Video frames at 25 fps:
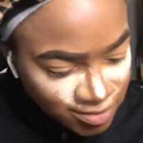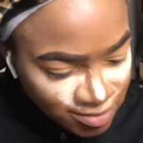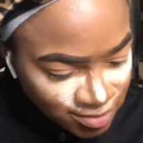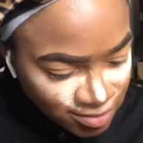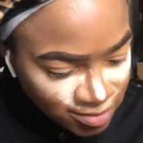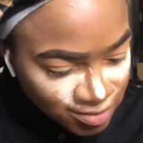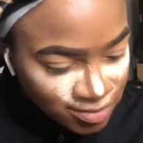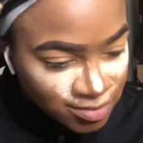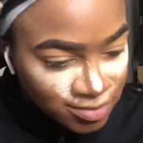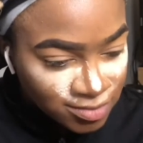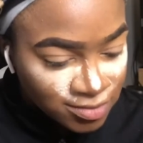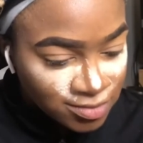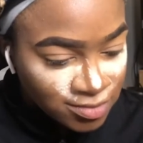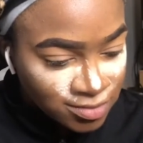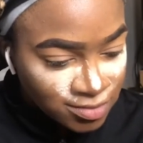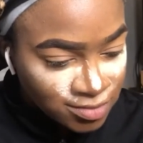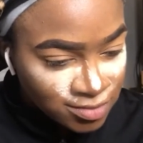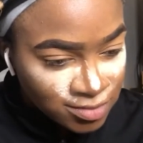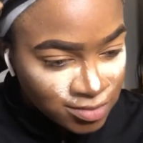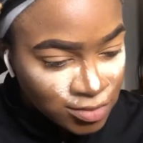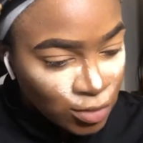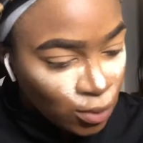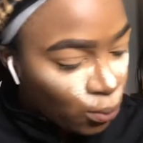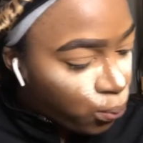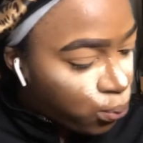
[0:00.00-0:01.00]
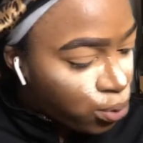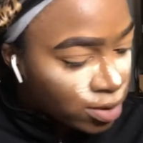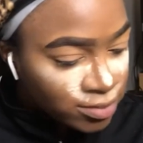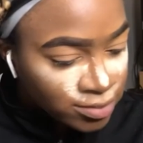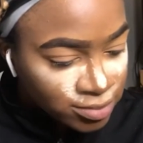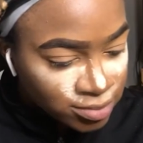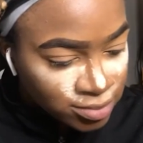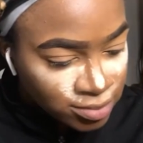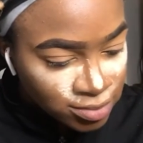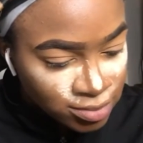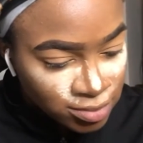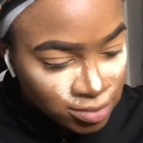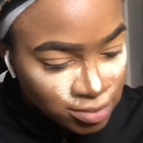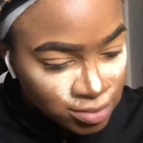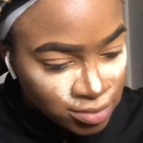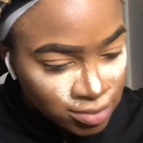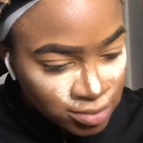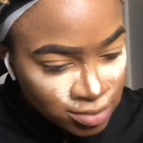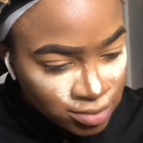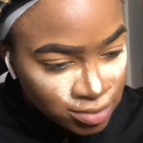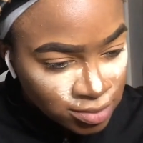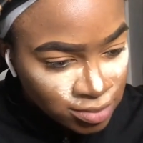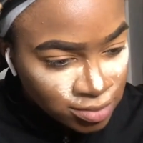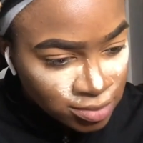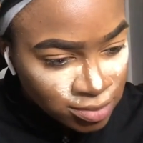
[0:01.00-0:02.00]
got it all together. Then I start to
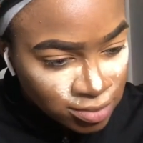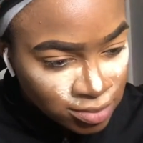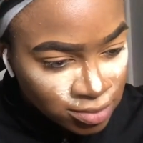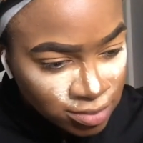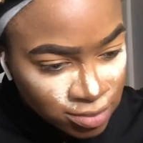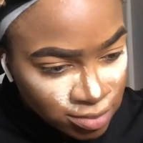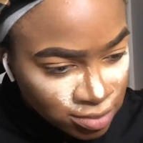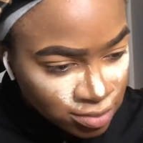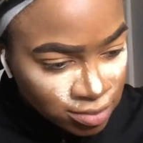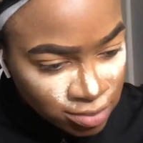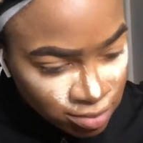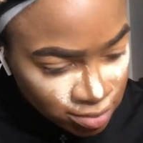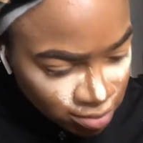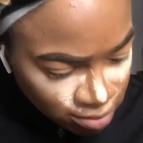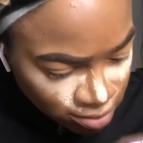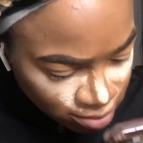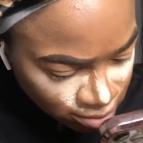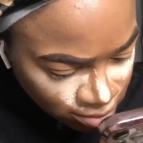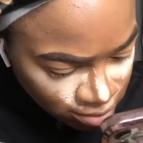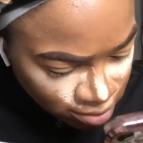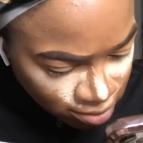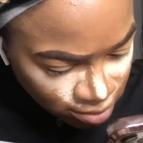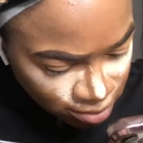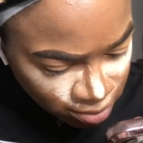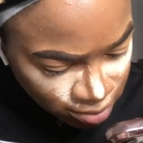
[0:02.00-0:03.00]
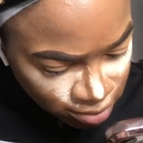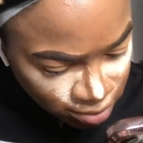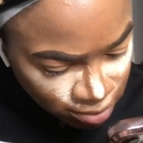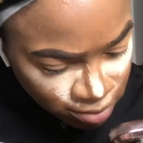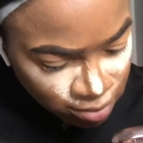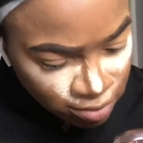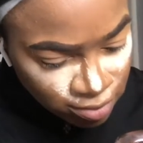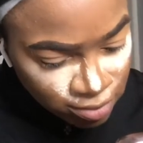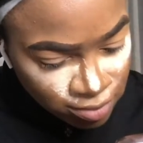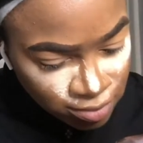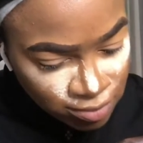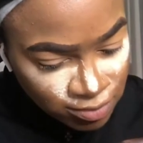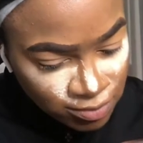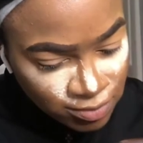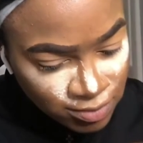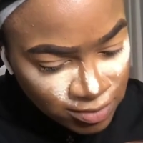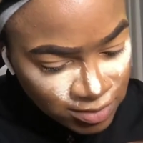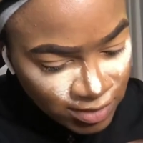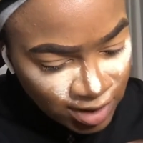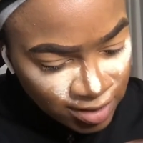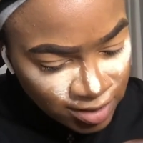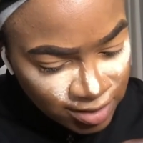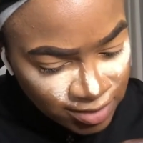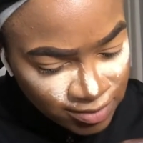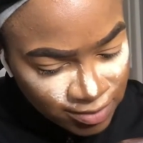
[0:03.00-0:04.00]
contour with my Black Radiance palette
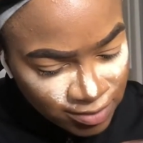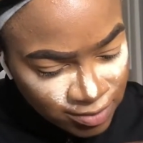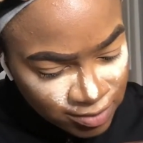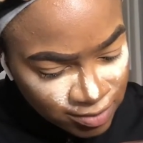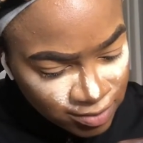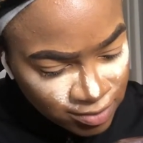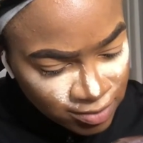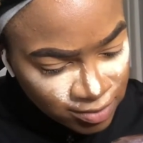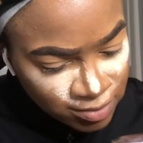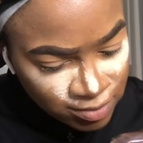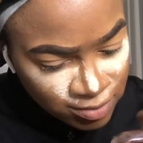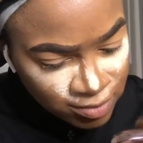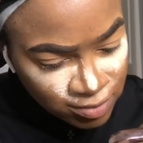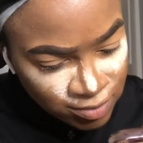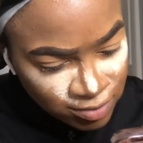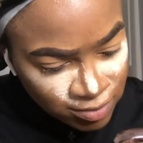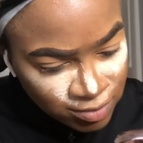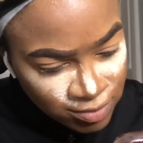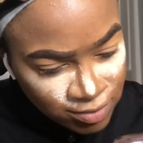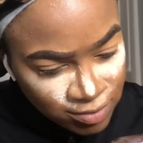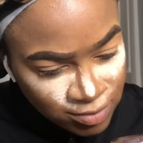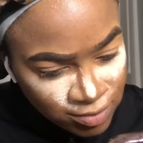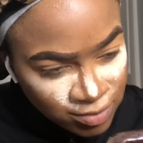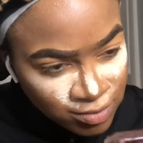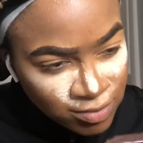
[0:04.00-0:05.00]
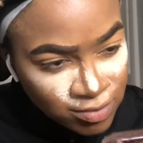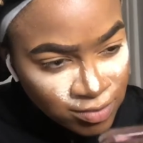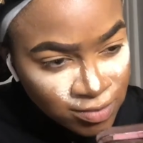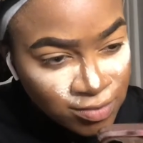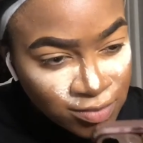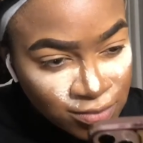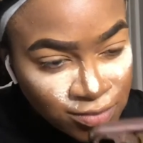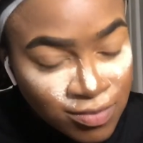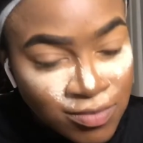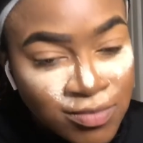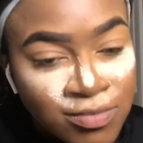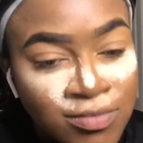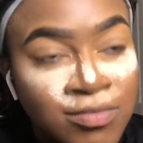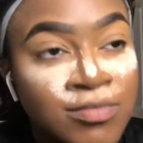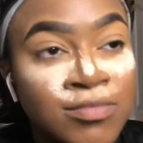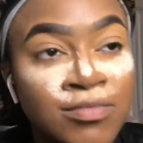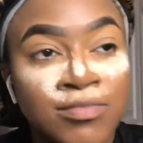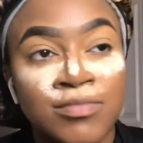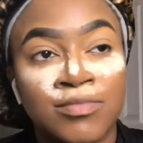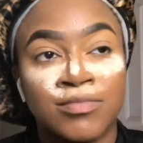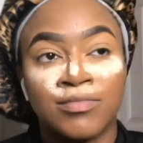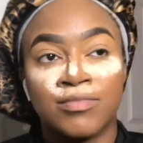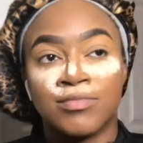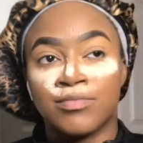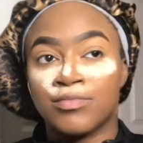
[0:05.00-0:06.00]
in the shade medium to dark.
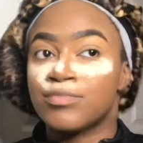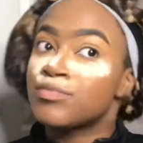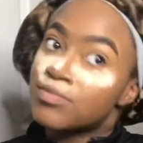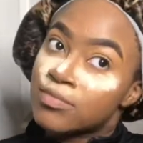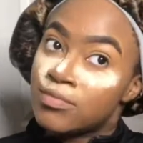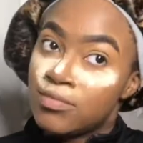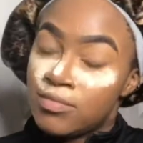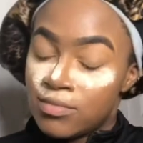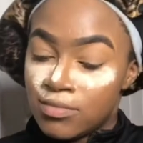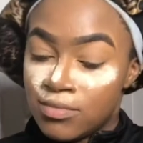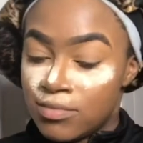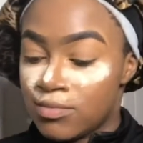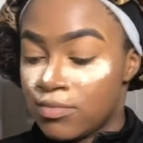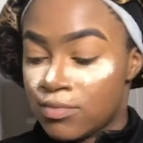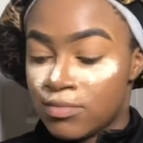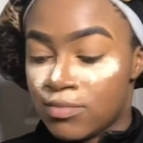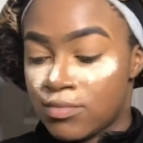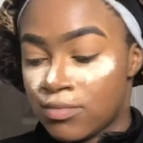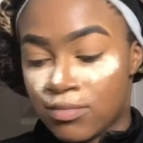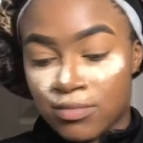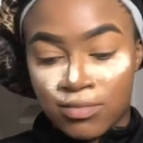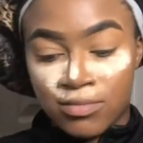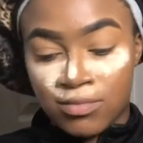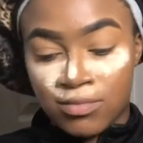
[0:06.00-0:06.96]
Um,